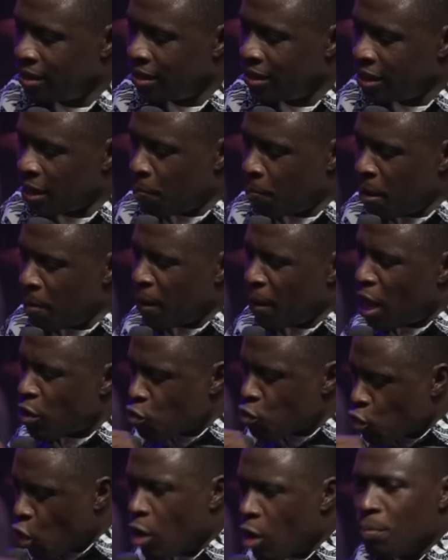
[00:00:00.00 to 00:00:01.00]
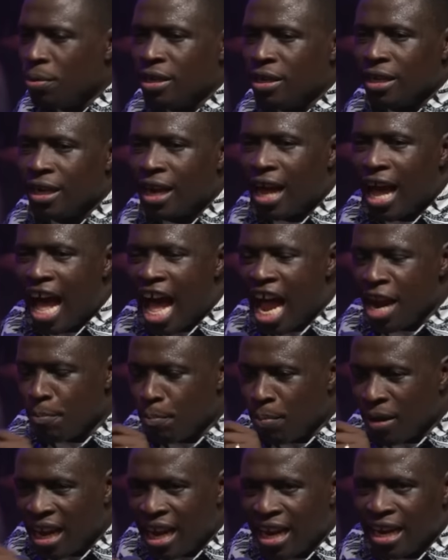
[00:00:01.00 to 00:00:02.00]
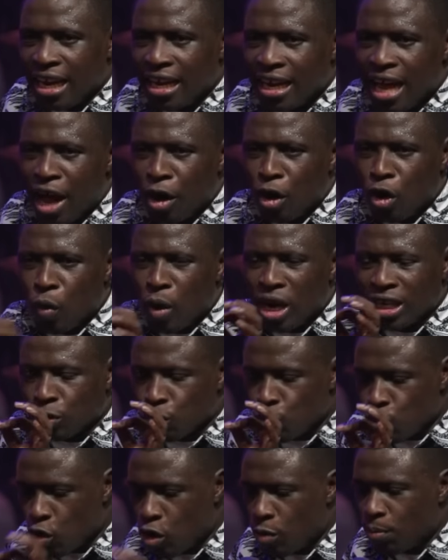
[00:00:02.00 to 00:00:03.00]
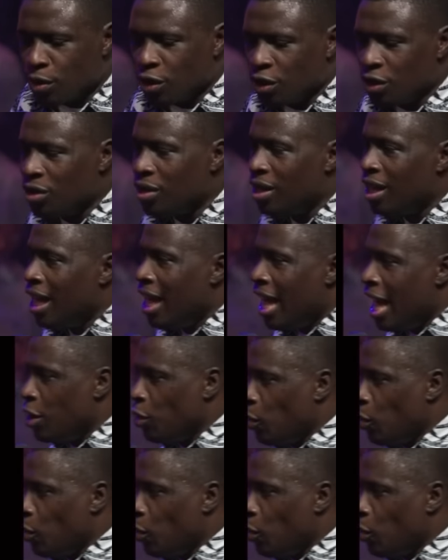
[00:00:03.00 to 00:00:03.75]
The people are robbed and plundered. I don't know what robbed you and